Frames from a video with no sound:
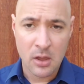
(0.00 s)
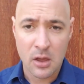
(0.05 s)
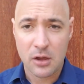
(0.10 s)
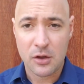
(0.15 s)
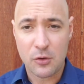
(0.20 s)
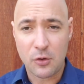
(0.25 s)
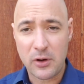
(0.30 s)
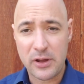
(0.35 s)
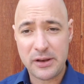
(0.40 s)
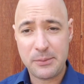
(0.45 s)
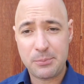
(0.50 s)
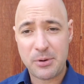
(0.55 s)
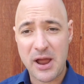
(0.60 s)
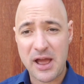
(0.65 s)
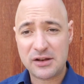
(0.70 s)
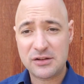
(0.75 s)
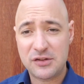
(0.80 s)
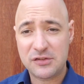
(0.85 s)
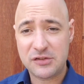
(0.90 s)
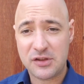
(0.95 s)
Go ahead and
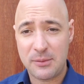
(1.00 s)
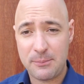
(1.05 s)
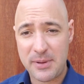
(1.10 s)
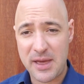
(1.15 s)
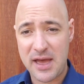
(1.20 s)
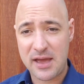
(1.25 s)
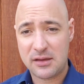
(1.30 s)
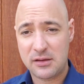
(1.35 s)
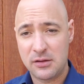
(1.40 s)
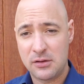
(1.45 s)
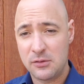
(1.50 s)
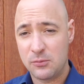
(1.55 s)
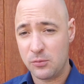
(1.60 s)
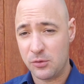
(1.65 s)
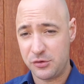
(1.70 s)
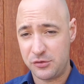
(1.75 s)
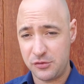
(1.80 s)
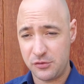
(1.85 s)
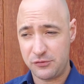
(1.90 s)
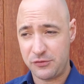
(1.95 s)
practice, come back, we'll
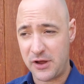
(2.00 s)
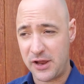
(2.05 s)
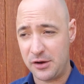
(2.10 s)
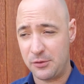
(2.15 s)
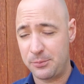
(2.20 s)
do a final